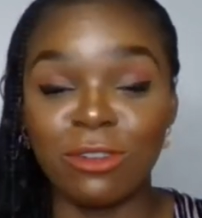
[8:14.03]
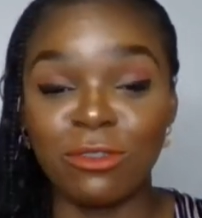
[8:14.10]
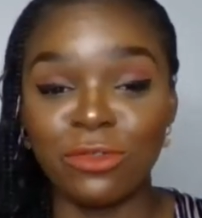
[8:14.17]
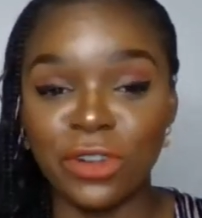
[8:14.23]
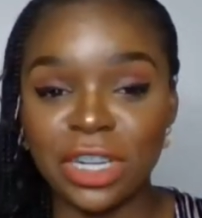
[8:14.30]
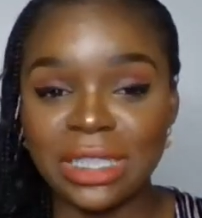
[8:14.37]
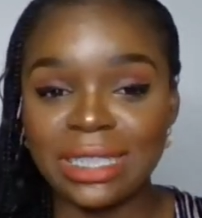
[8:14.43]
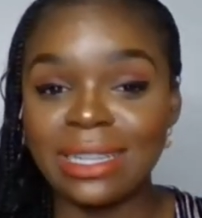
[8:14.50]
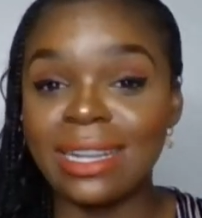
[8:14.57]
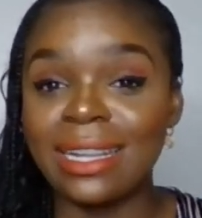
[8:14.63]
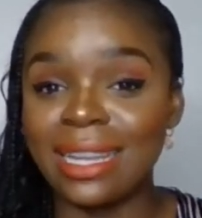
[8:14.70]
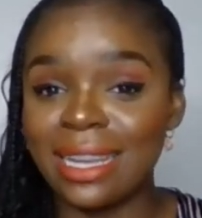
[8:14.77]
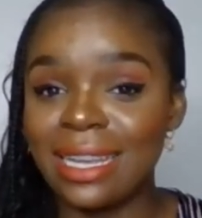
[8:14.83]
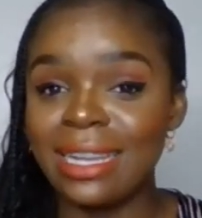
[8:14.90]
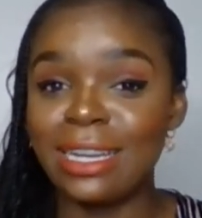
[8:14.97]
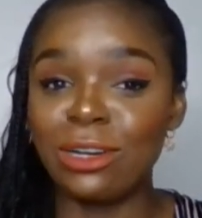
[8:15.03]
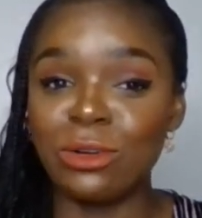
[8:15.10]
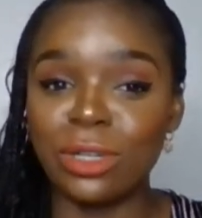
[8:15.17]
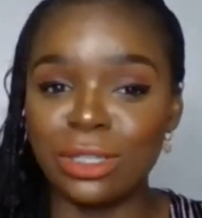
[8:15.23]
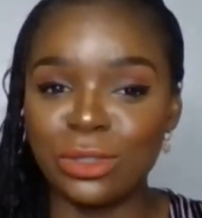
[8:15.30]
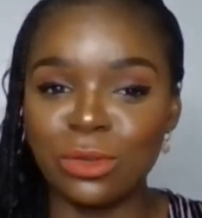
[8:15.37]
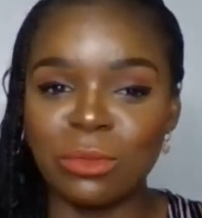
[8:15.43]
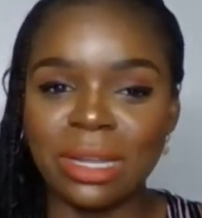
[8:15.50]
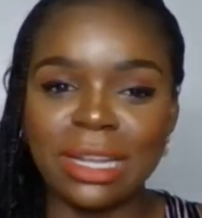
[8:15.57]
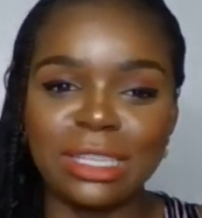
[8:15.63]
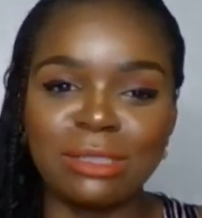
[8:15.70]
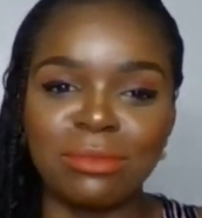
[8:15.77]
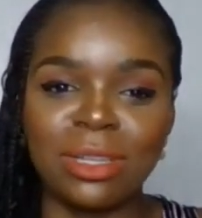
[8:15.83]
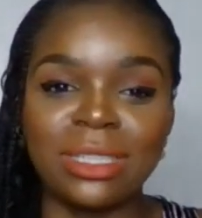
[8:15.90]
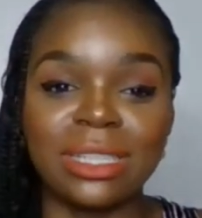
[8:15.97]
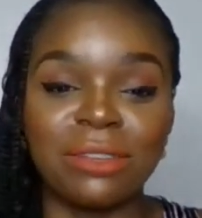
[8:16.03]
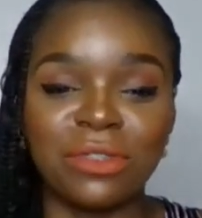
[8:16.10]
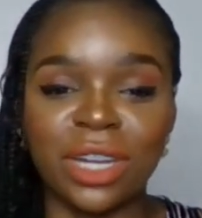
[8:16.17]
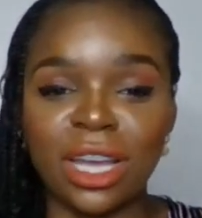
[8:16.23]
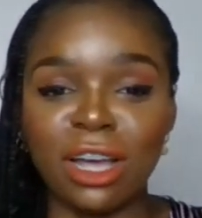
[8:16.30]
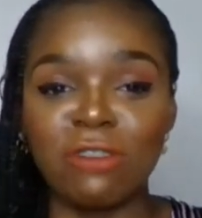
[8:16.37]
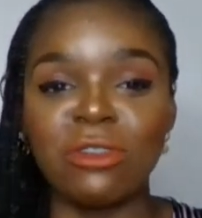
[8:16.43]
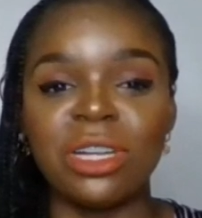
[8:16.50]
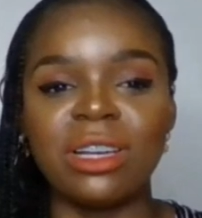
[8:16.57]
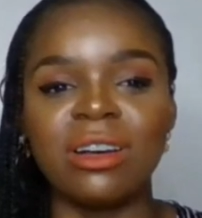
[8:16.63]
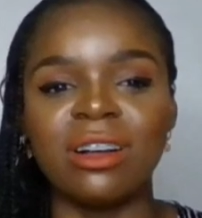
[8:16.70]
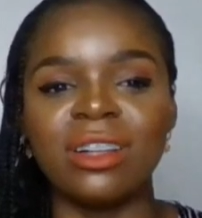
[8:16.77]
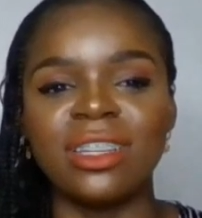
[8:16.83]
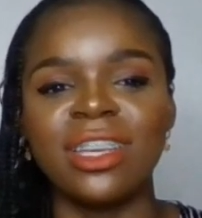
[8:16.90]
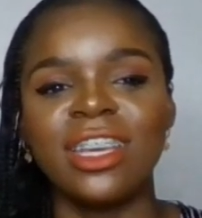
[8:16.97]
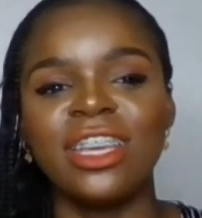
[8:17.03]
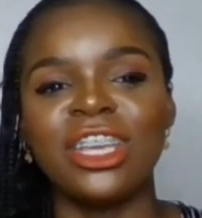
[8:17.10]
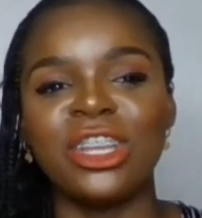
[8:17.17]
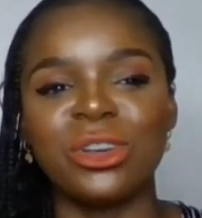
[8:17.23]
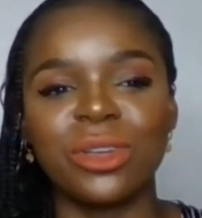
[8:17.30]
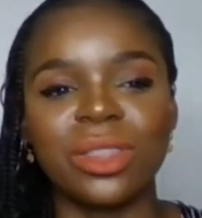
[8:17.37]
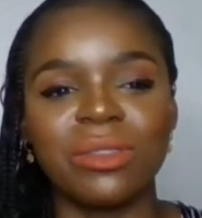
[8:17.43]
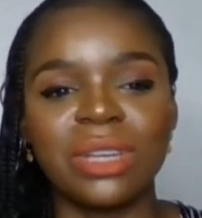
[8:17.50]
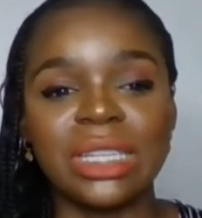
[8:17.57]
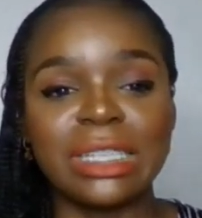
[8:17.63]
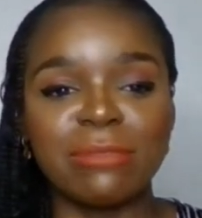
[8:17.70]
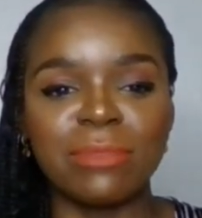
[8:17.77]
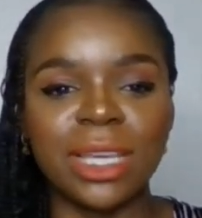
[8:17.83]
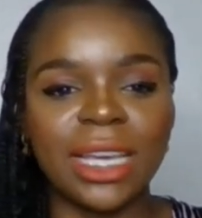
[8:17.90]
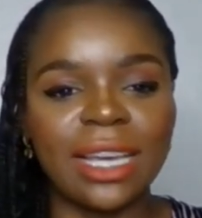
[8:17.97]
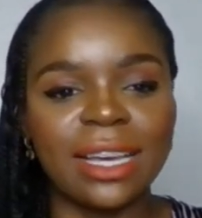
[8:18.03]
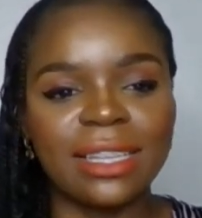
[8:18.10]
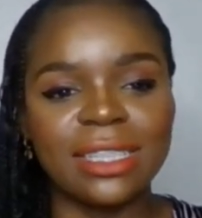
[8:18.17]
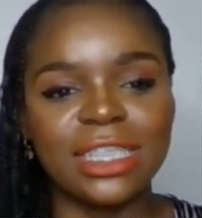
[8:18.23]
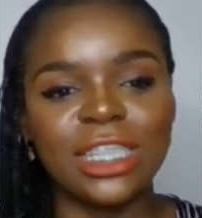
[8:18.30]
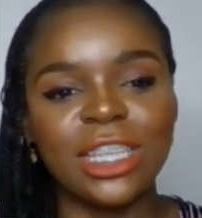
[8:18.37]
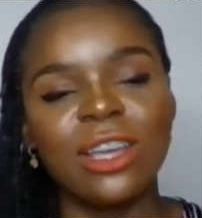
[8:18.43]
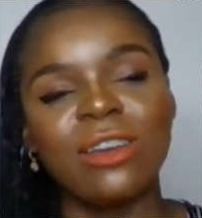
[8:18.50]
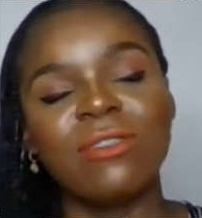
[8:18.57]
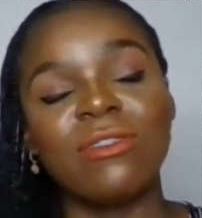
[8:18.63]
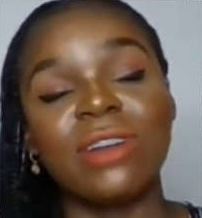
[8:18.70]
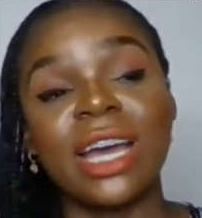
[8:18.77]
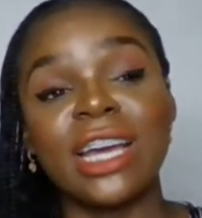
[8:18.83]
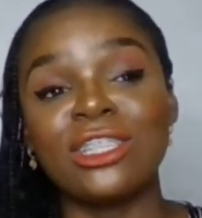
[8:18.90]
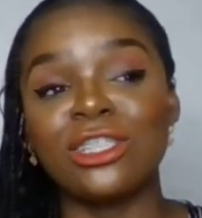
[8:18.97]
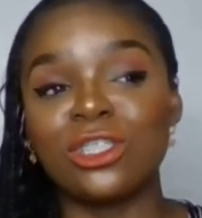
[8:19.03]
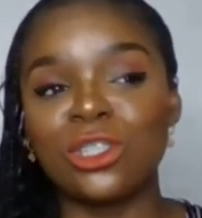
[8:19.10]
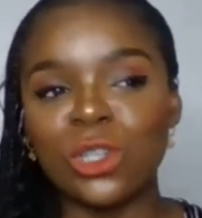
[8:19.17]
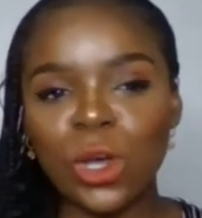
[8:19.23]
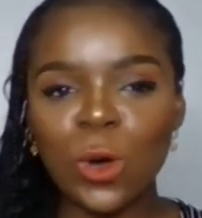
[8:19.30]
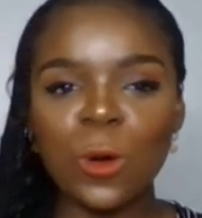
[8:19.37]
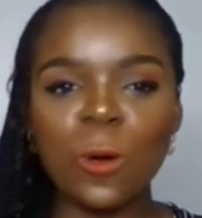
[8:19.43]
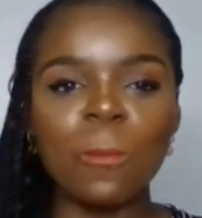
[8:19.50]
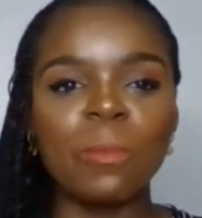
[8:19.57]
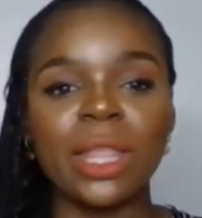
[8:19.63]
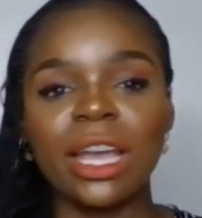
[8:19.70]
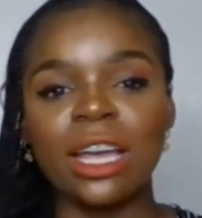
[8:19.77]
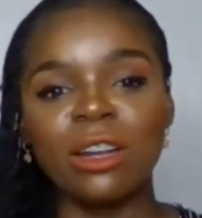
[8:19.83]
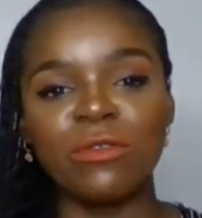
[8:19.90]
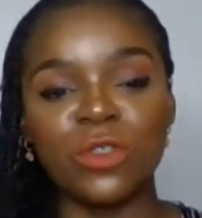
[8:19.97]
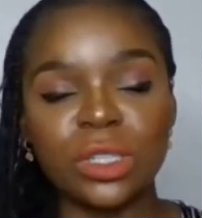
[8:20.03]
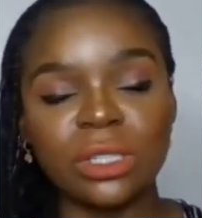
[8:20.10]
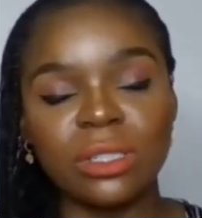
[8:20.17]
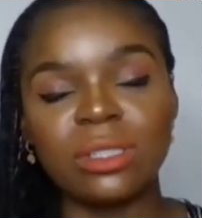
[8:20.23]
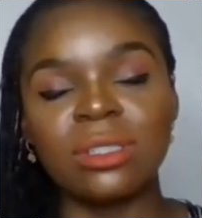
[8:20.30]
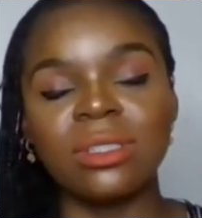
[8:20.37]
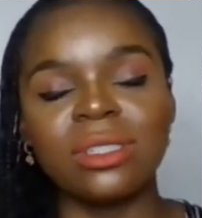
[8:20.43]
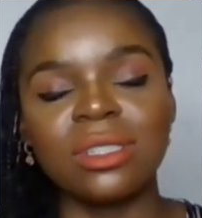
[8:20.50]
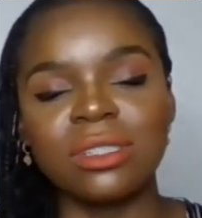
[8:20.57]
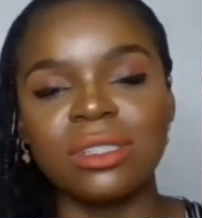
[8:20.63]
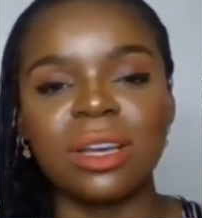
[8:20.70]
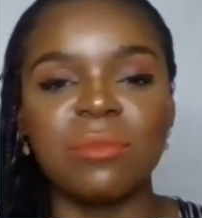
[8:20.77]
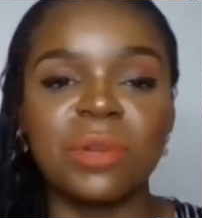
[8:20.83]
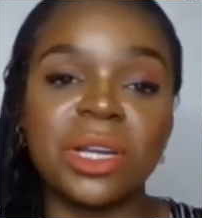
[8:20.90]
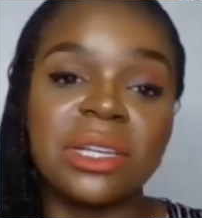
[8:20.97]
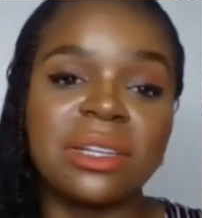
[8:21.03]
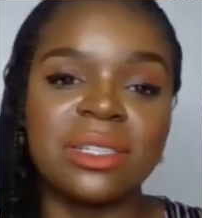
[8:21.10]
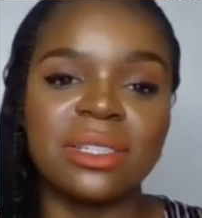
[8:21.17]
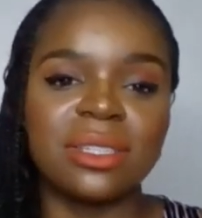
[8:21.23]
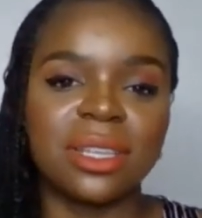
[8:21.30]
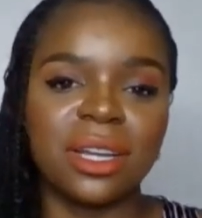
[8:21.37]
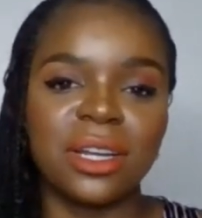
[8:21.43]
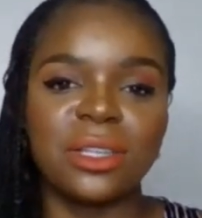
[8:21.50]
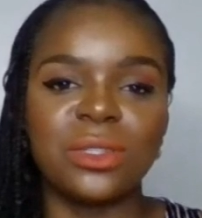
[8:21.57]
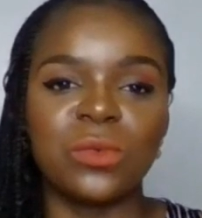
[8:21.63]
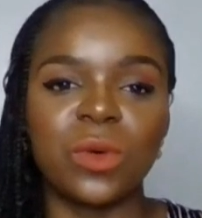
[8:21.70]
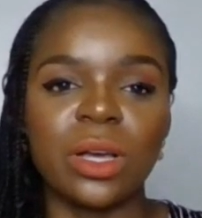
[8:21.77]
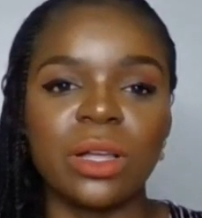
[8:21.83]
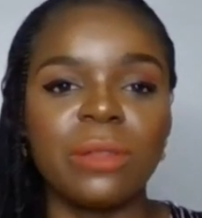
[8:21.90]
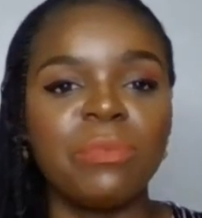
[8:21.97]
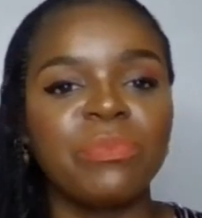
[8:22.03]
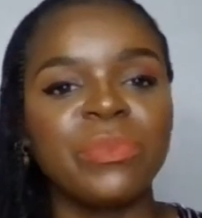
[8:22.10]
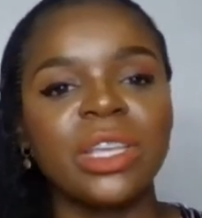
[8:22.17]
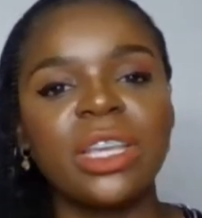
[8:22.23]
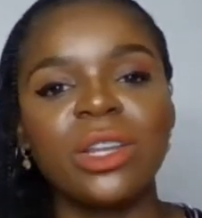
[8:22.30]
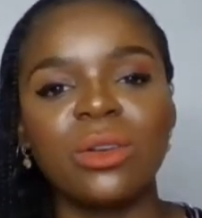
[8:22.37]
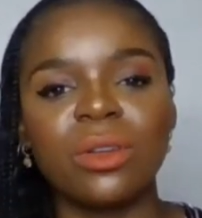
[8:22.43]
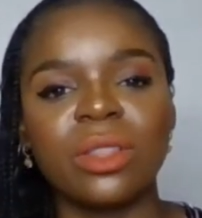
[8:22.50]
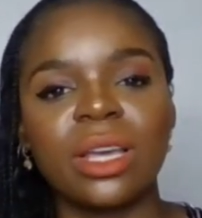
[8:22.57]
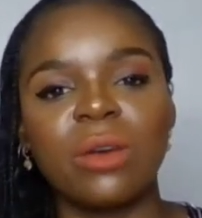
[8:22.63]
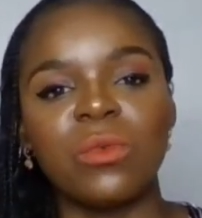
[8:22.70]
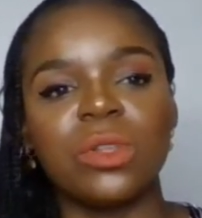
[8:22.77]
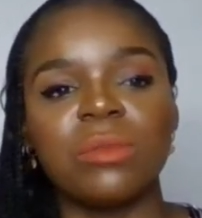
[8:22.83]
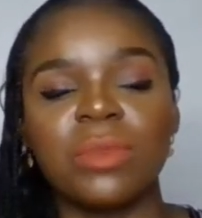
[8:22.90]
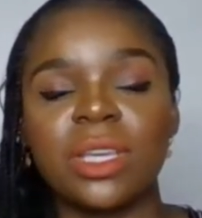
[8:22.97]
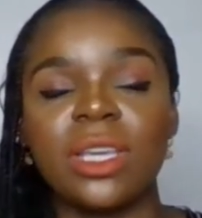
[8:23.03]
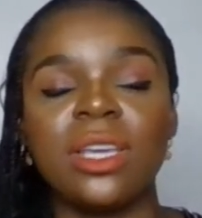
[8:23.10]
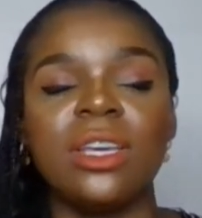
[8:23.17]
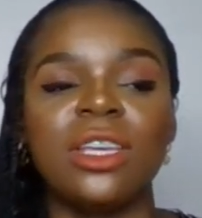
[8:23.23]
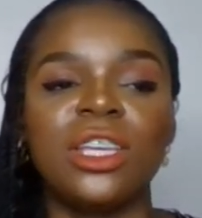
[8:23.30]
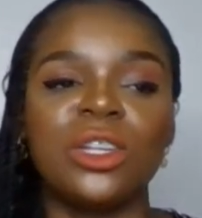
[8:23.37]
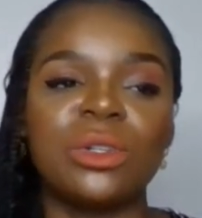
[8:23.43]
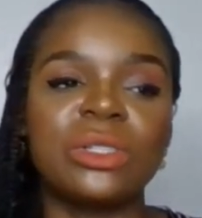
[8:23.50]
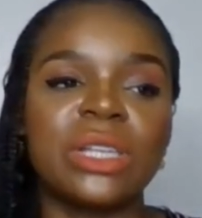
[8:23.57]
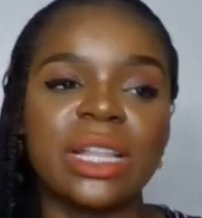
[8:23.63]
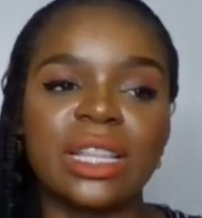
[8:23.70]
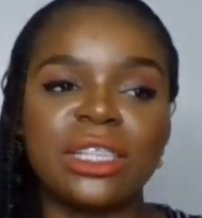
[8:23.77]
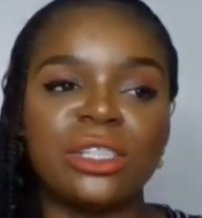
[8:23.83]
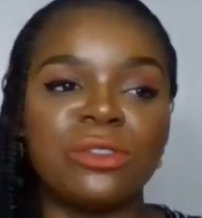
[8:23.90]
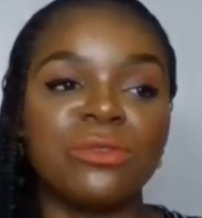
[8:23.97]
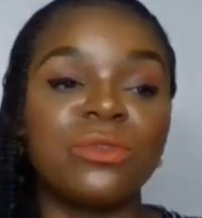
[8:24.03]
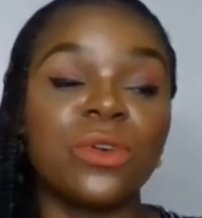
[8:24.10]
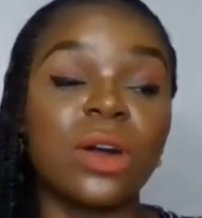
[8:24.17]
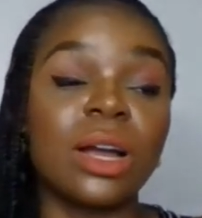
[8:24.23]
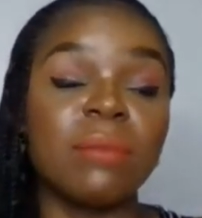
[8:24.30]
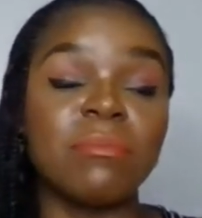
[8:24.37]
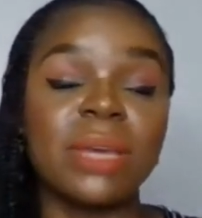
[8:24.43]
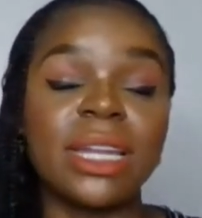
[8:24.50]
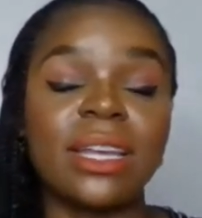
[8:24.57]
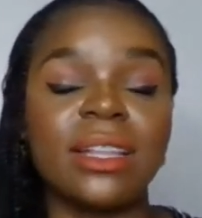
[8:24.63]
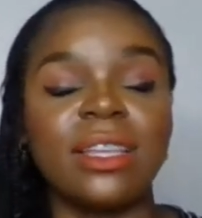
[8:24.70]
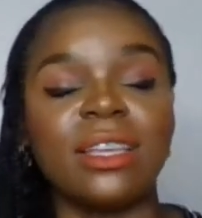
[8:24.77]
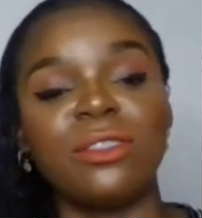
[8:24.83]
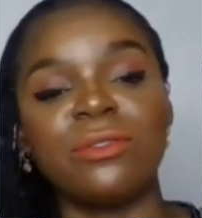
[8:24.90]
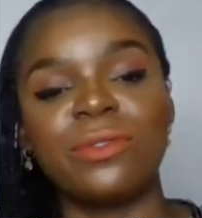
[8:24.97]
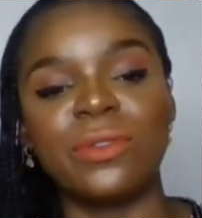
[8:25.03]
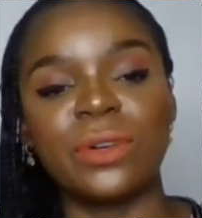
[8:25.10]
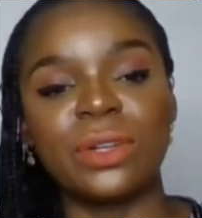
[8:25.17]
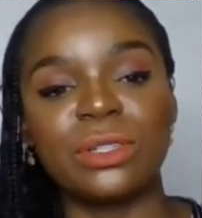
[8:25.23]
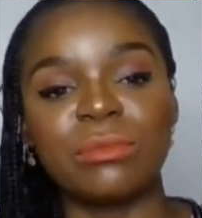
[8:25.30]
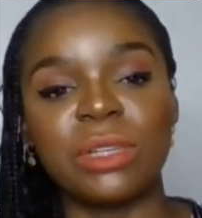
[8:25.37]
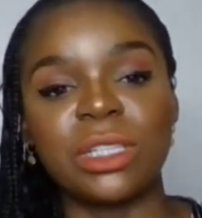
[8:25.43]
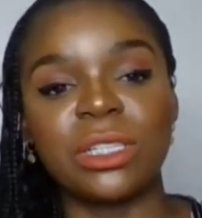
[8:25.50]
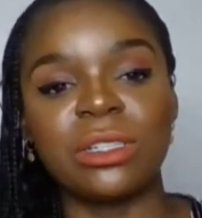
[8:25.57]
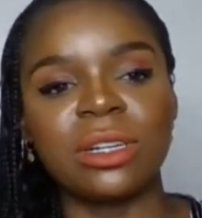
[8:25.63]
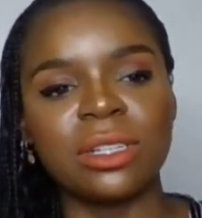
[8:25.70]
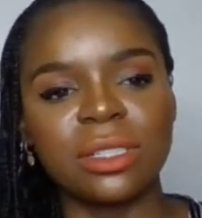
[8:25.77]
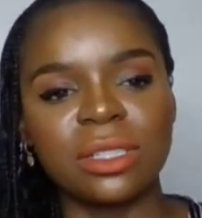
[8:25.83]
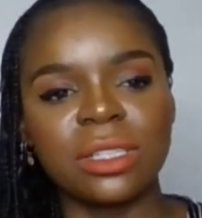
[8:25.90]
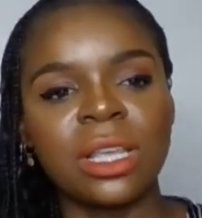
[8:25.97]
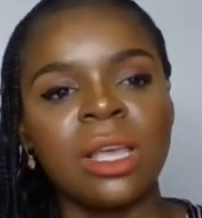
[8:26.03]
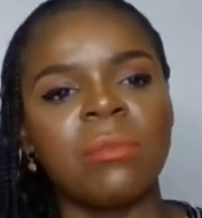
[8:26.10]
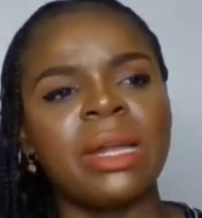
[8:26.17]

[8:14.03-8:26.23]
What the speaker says: Unfortunately, there are only two medal spots left, and I already called, three Jamaicans, right? So, and of course, there's still the Americans there as well, that will be, challenging for a medal in the 400-meter hurdles.